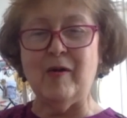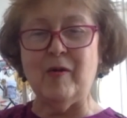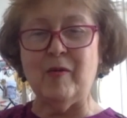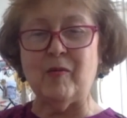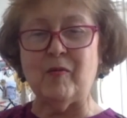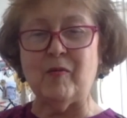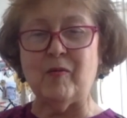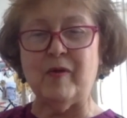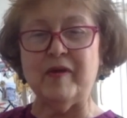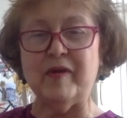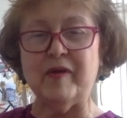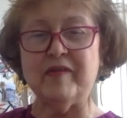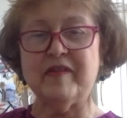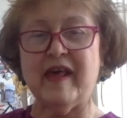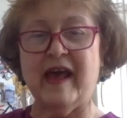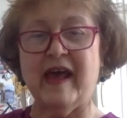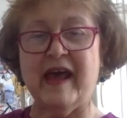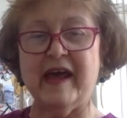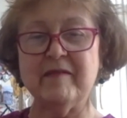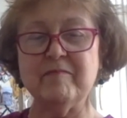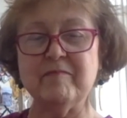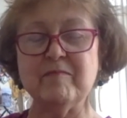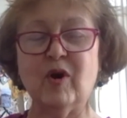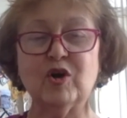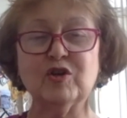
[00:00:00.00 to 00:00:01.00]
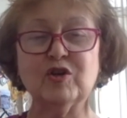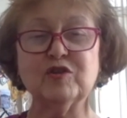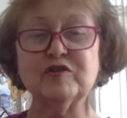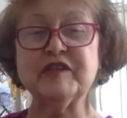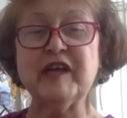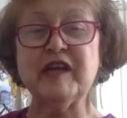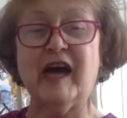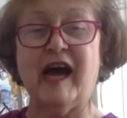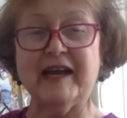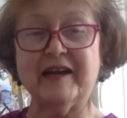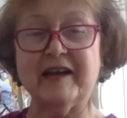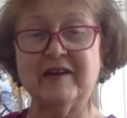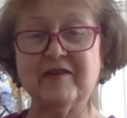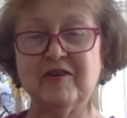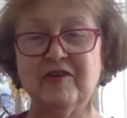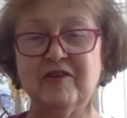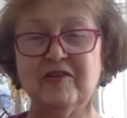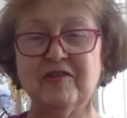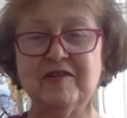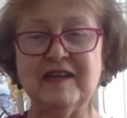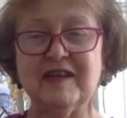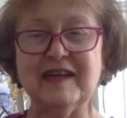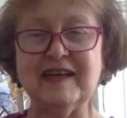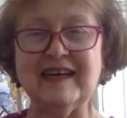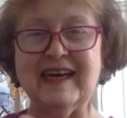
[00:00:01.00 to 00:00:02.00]
with a
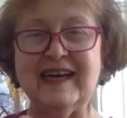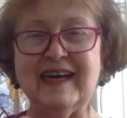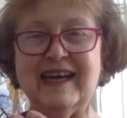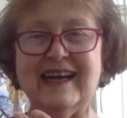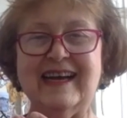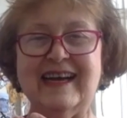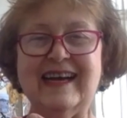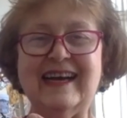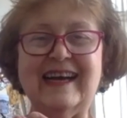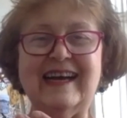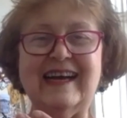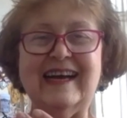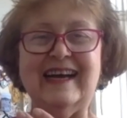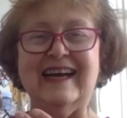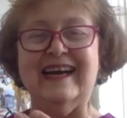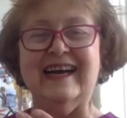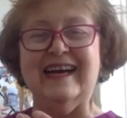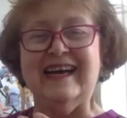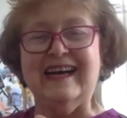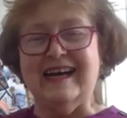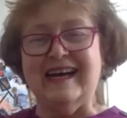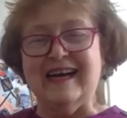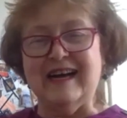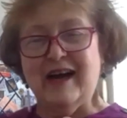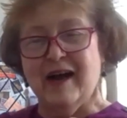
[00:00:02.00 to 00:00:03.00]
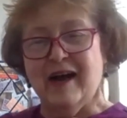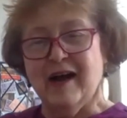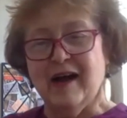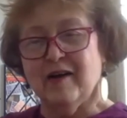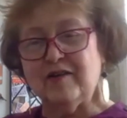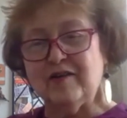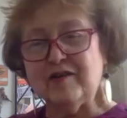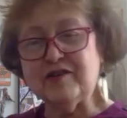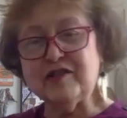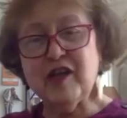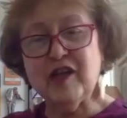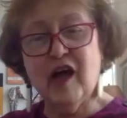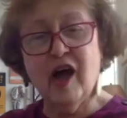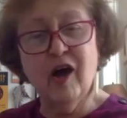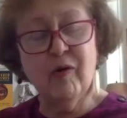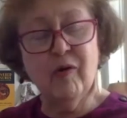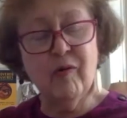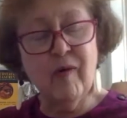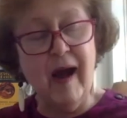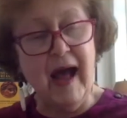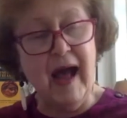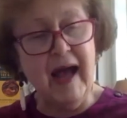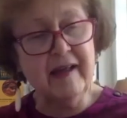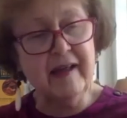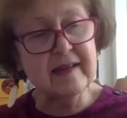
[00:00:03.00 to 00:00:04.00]
motorcycle.
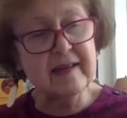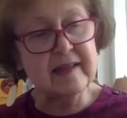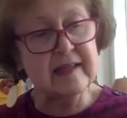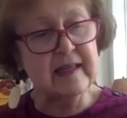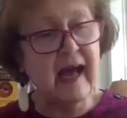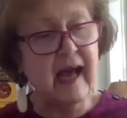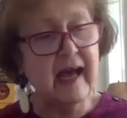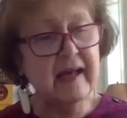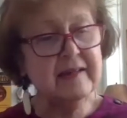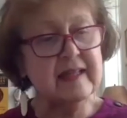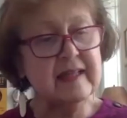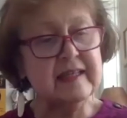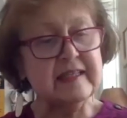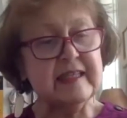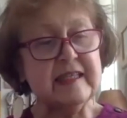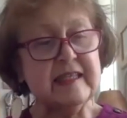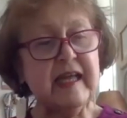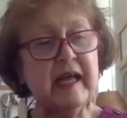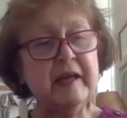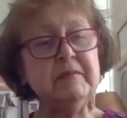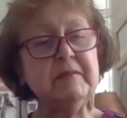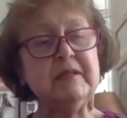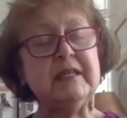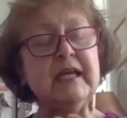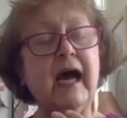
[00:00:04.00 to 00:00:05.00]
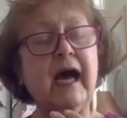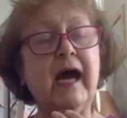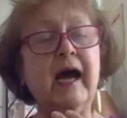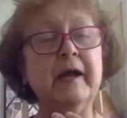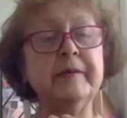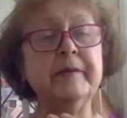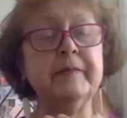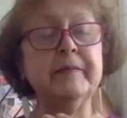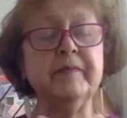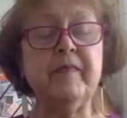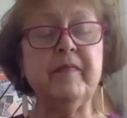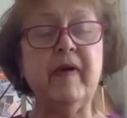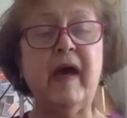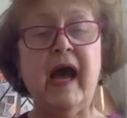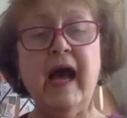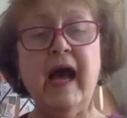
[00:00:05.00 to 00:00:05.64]
So at the same time,